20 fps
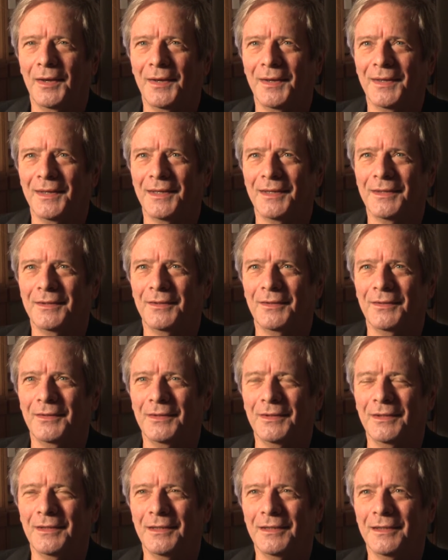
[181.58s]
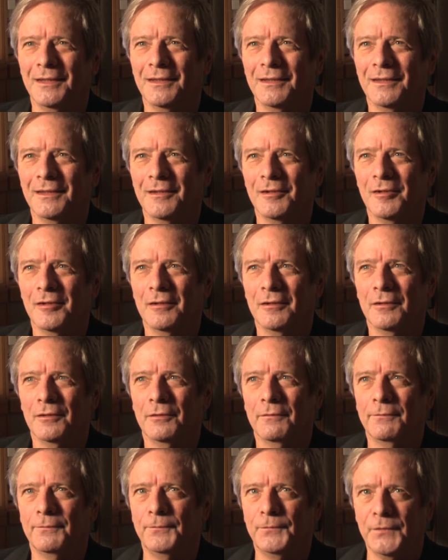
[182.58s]
and the
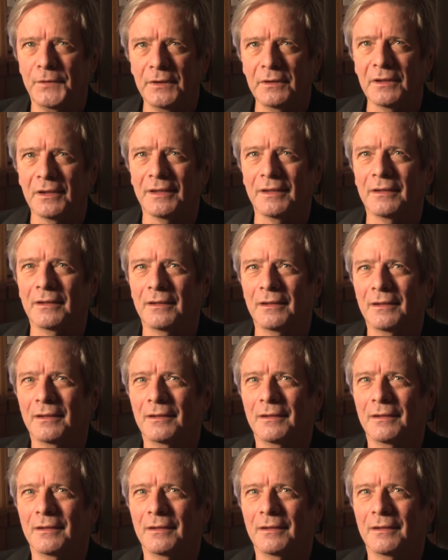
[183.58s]
feeling